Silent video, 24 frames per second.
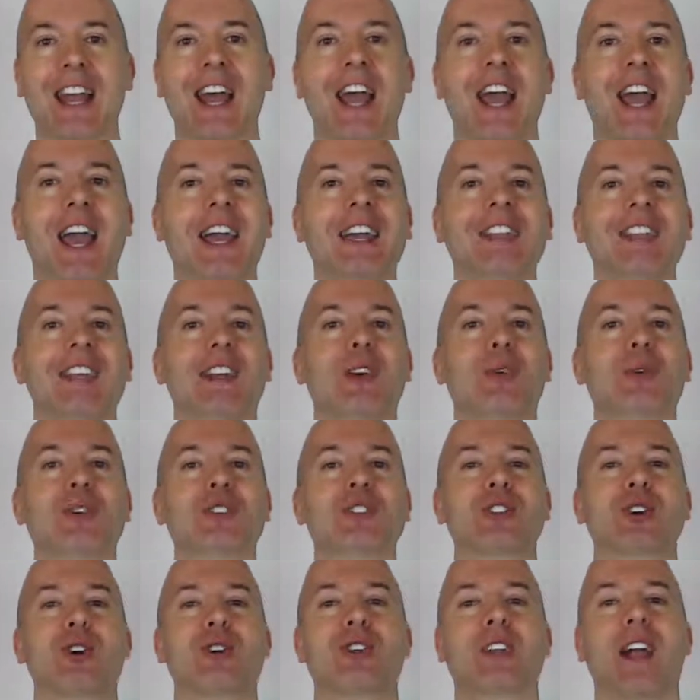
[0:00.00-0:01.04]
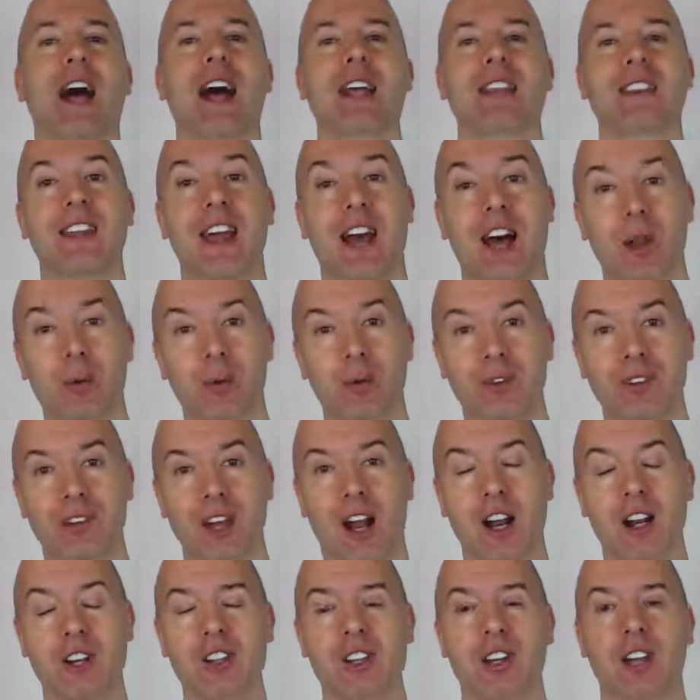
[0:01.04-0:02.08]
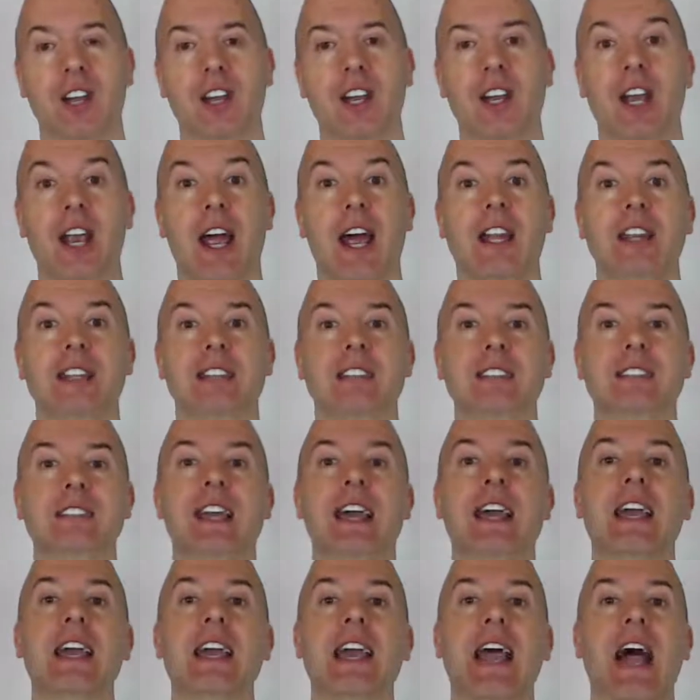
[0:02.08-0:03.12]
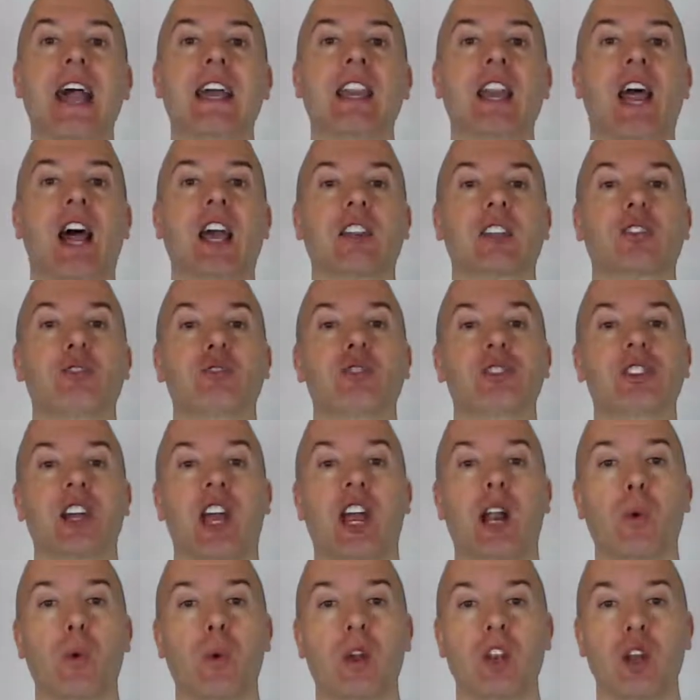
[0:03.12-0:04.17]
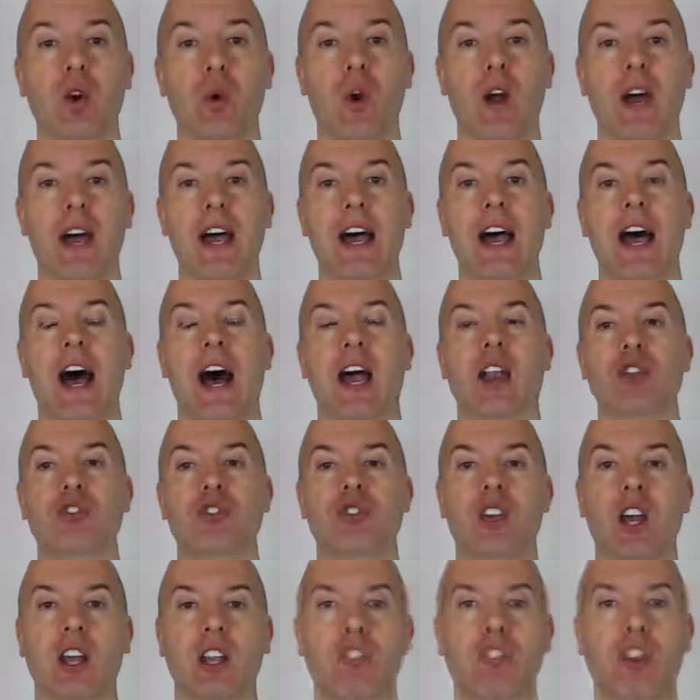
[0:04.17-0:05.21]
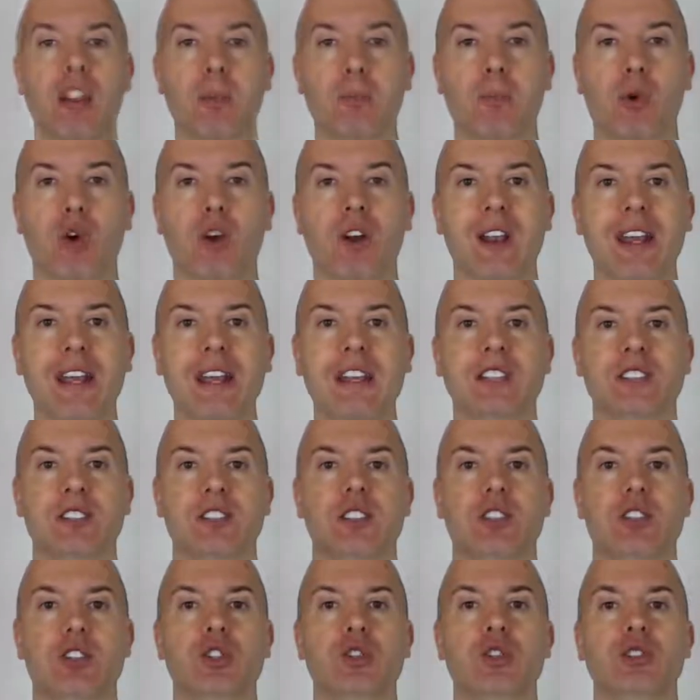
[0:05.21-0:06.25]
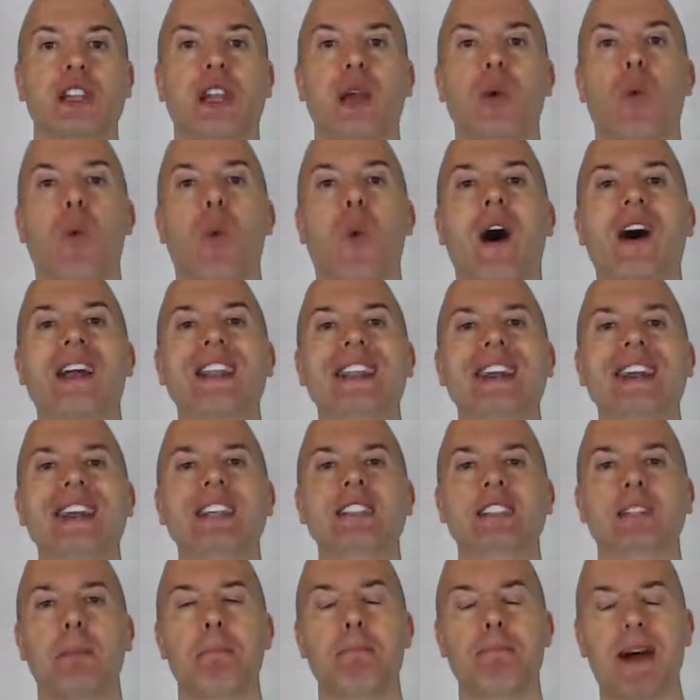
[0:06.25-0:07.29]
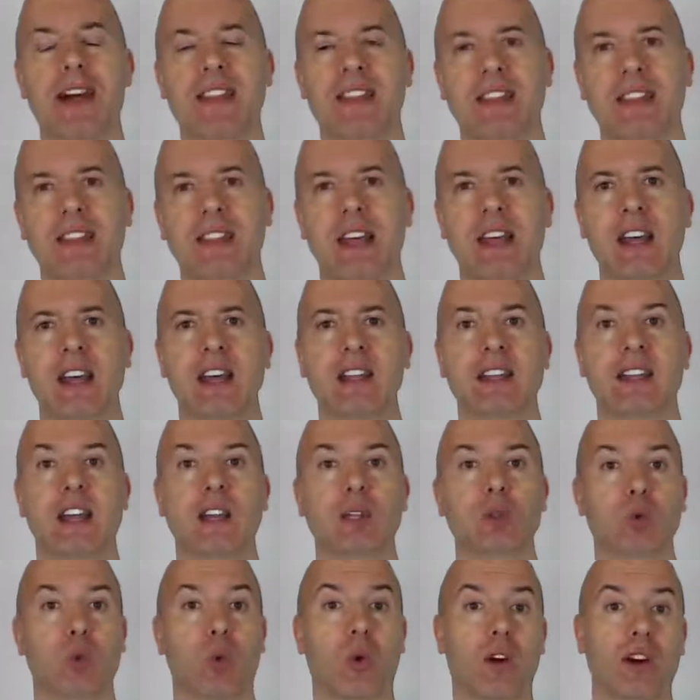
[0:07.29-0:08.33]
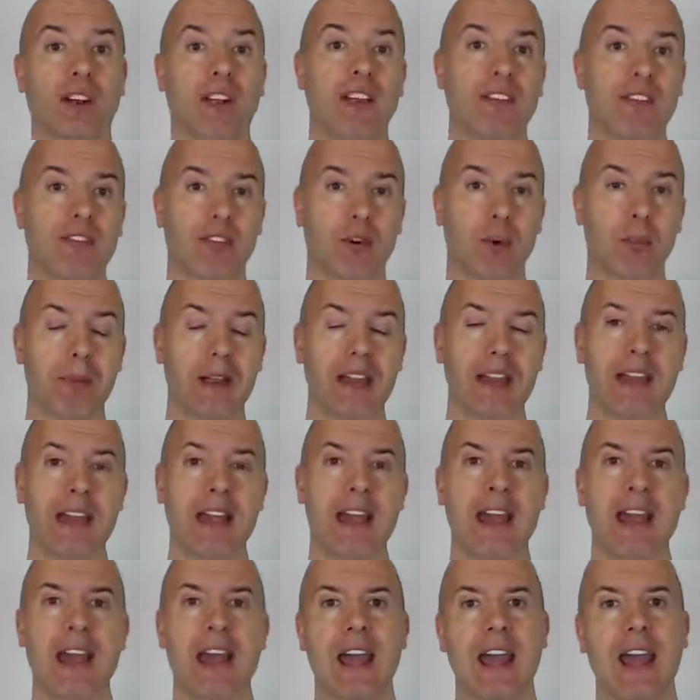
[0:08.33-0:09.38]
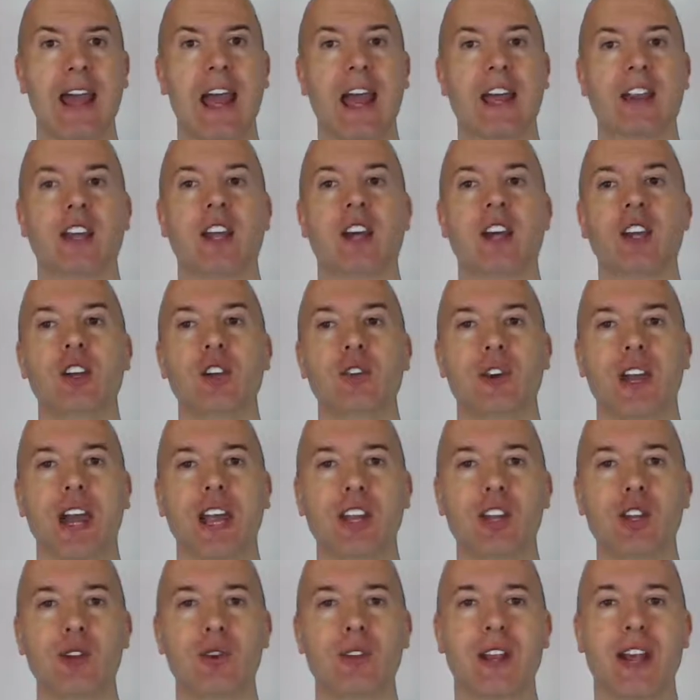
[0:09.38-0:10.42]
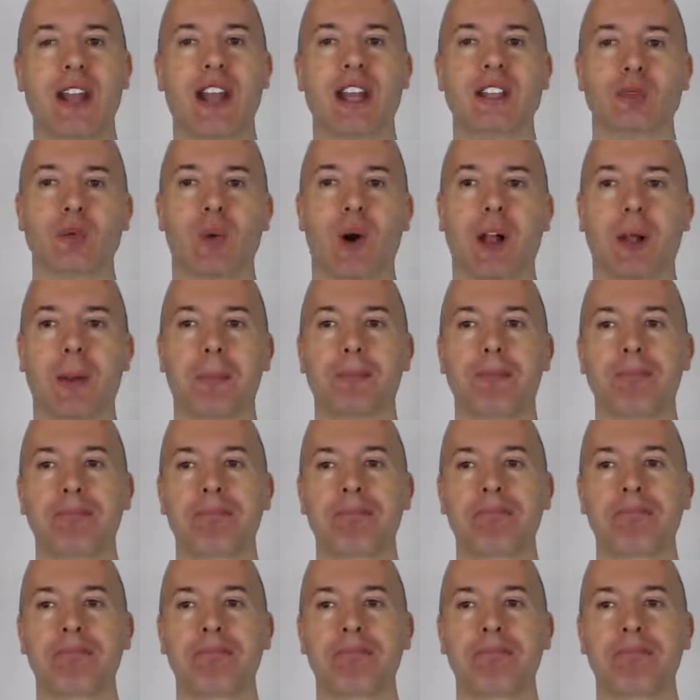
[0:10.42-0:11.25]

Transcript: Hey there, what's going on? Dalibor Tadicek here, and today I'd like to share with you how to generate more leads using one easy method that is working for me, and you can do that as well.